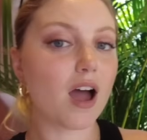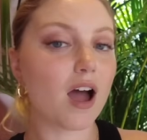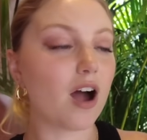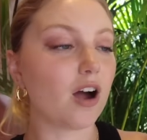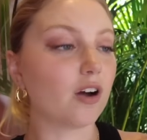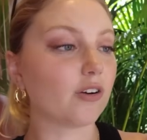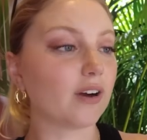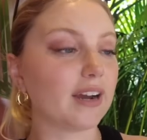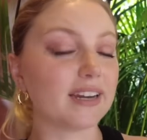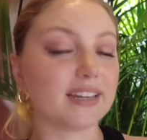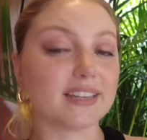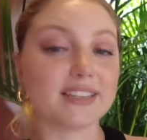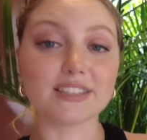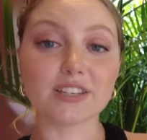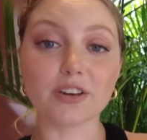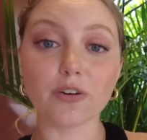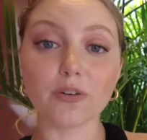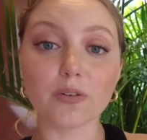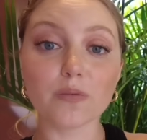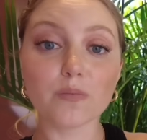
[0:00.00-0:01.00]
Alrighty,
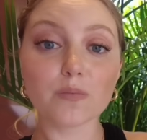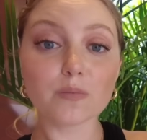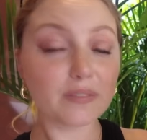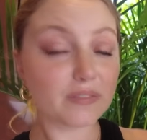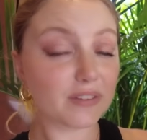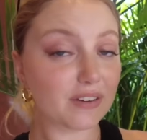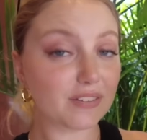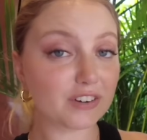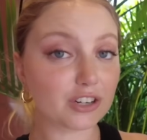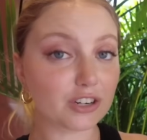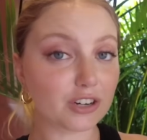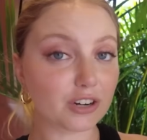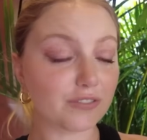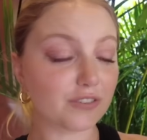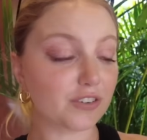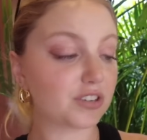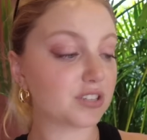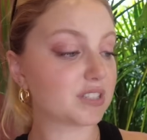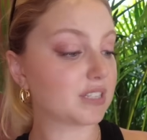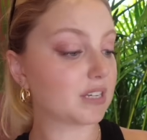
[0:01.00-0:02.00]
so giving it our
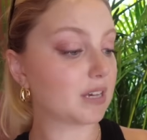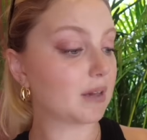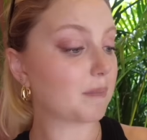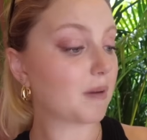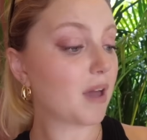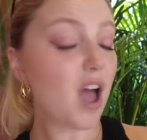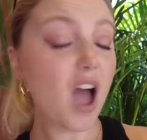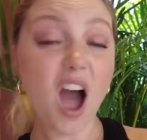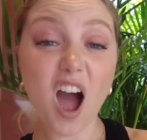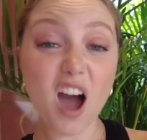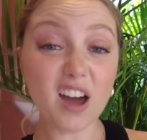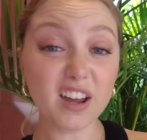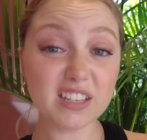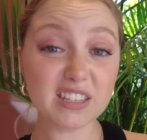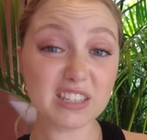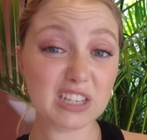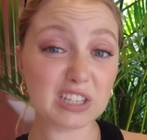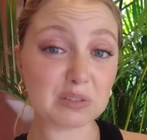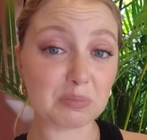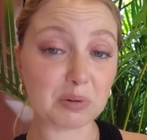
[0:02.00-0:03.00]
first sip,
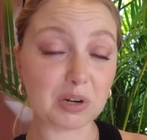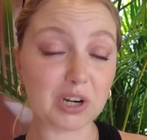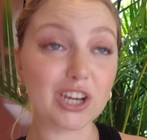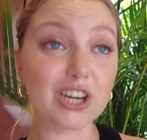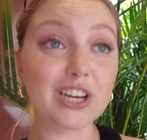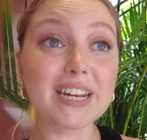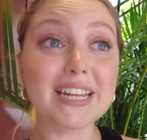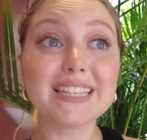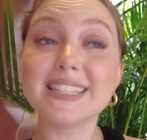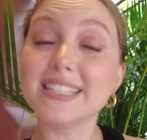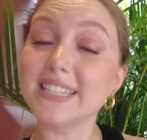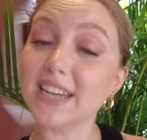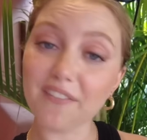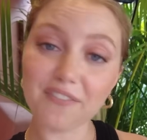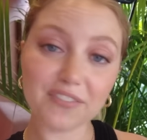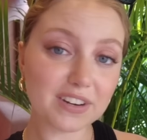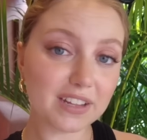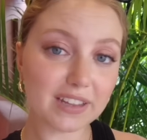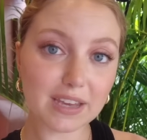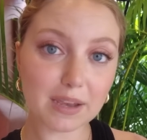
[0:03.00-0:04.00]
honestly it's pretty good. It's
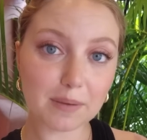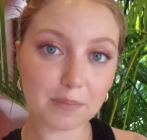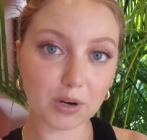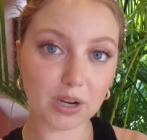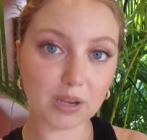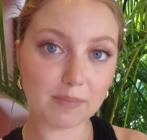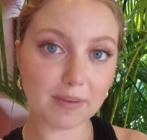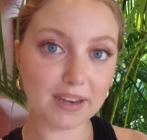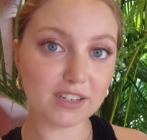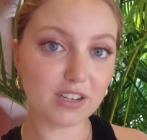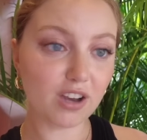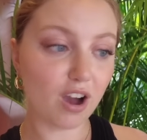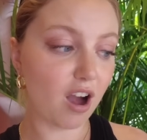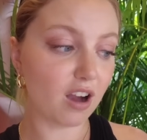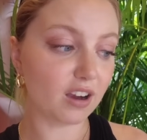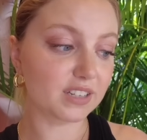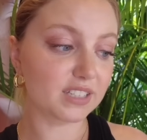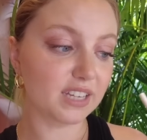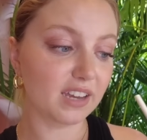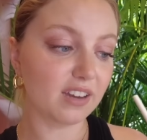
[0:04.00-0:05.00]
definitely a pre-made
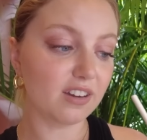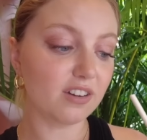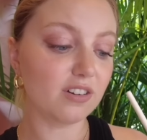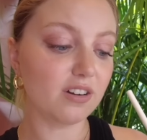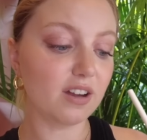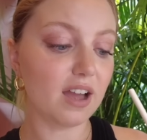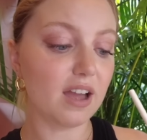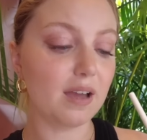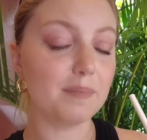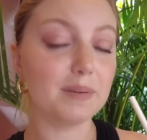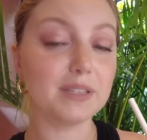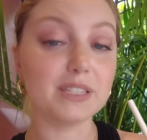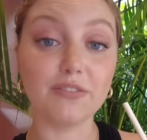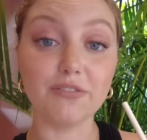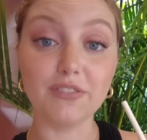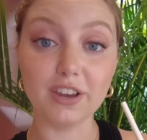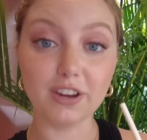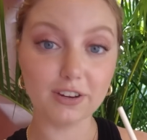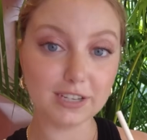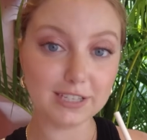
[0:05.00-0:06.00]
cocktail. It's
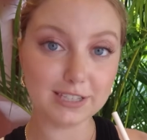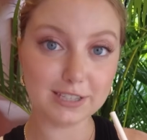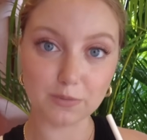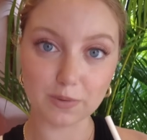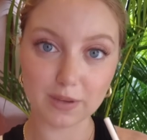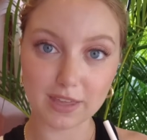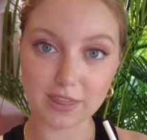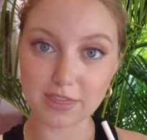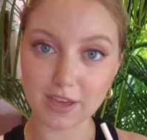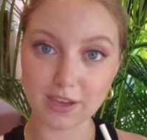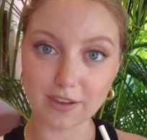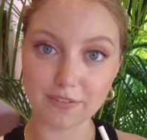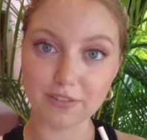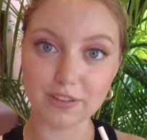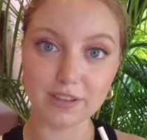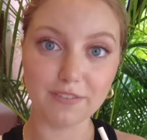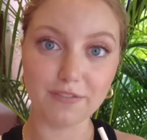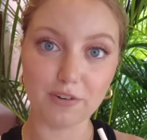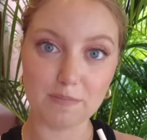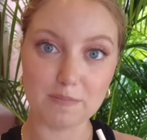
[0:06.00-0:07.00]
very sweet,
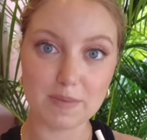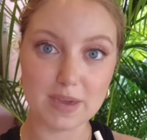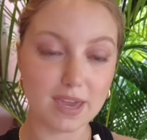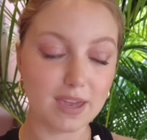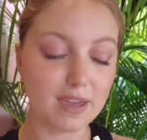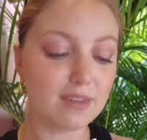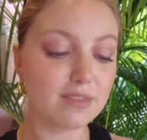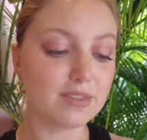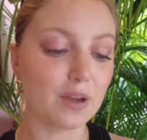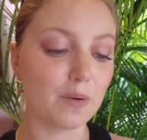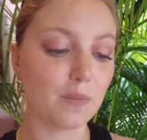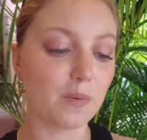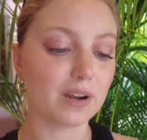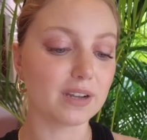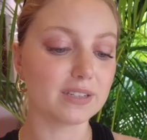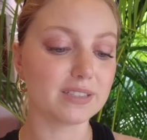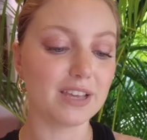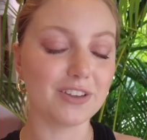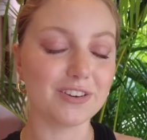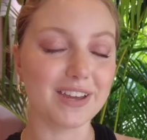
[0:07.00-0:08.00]
thankfully for me. That
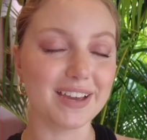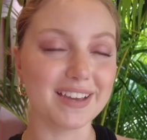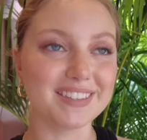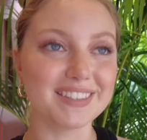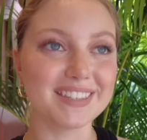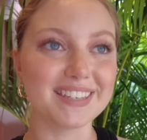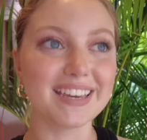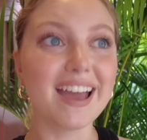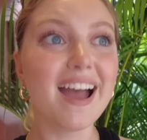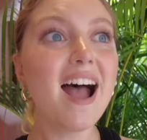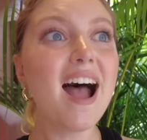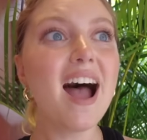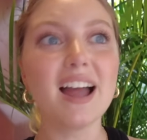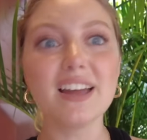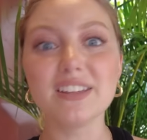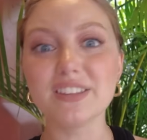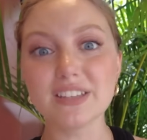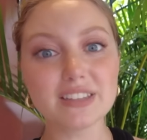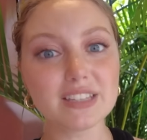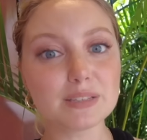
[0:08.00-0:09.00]
works out nicely. I
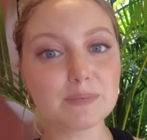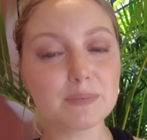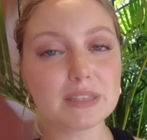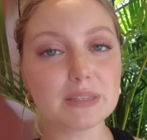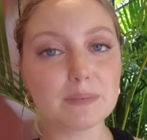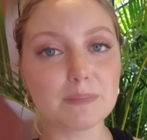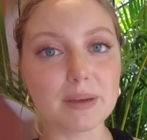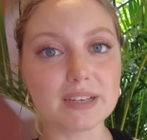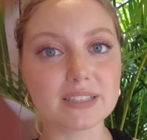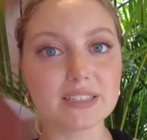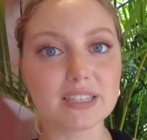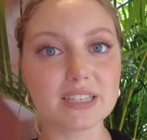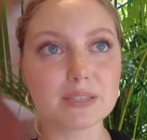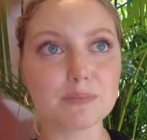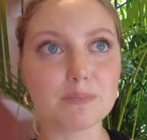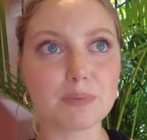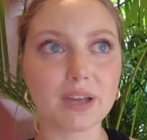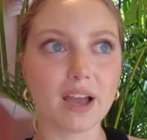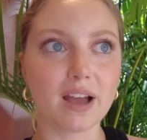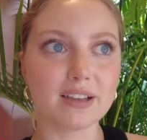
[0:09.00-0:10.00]
think this made the best list
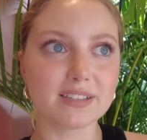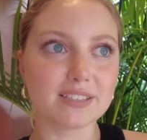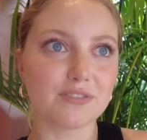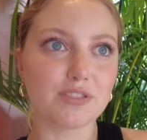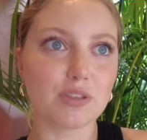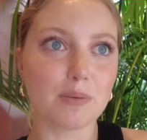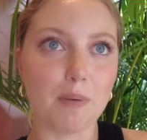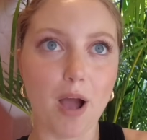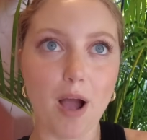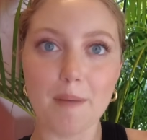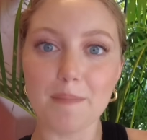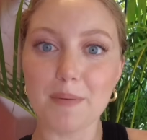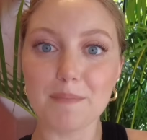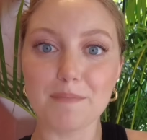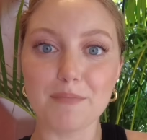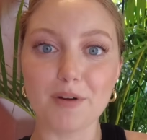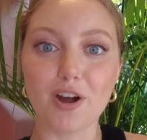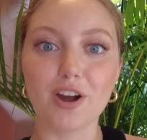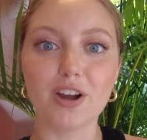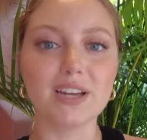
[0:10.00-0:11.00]
because of the pop-up bar.